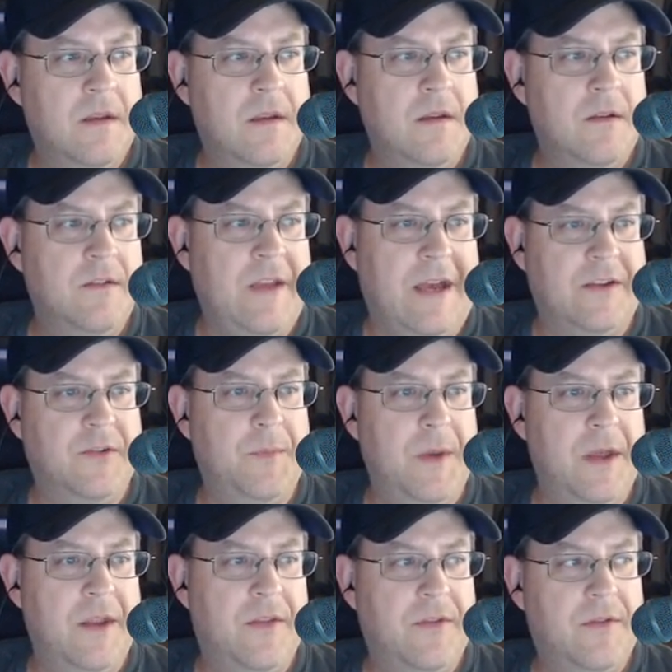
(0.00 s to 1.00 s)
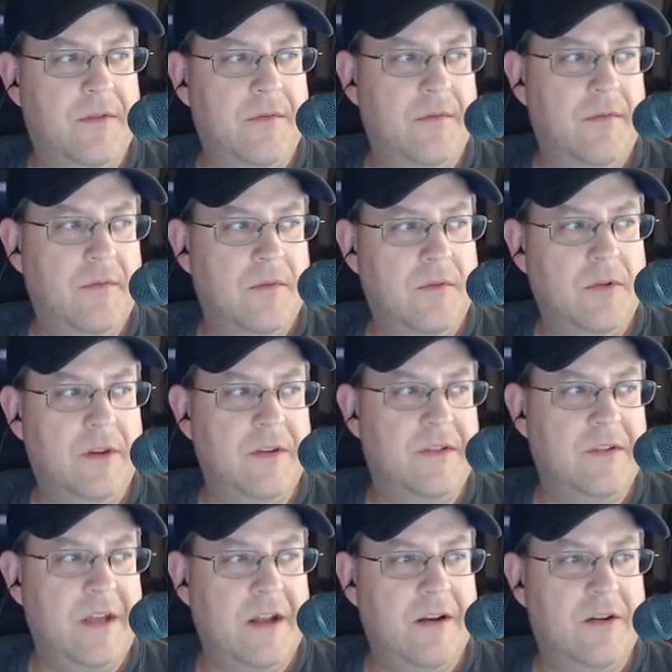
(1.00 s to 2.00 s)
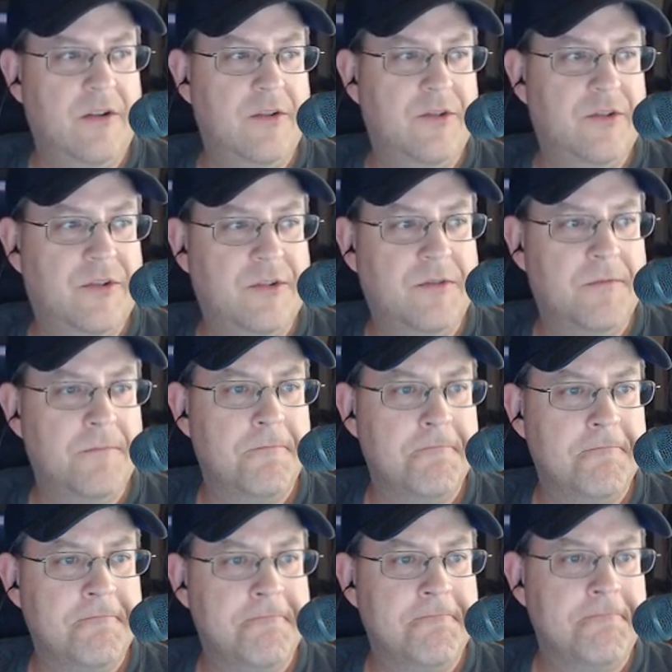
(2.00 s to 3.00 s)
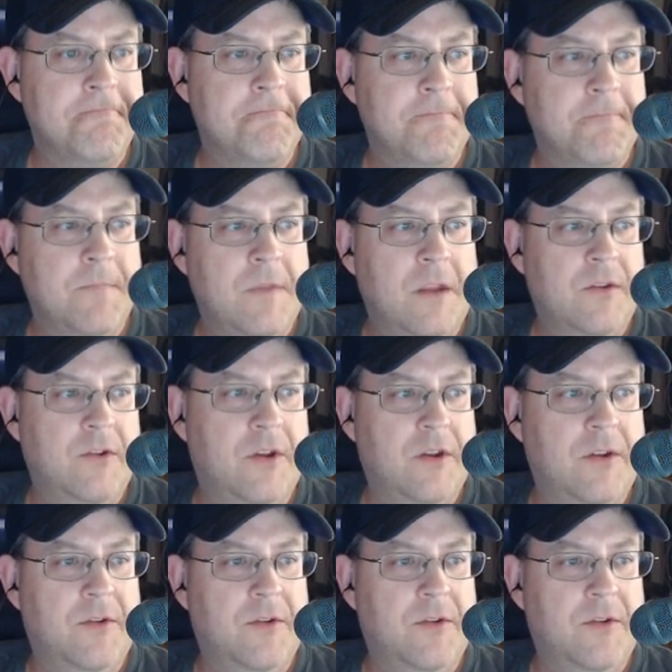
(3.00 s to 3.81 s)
Zach Smith with the Senators. So there's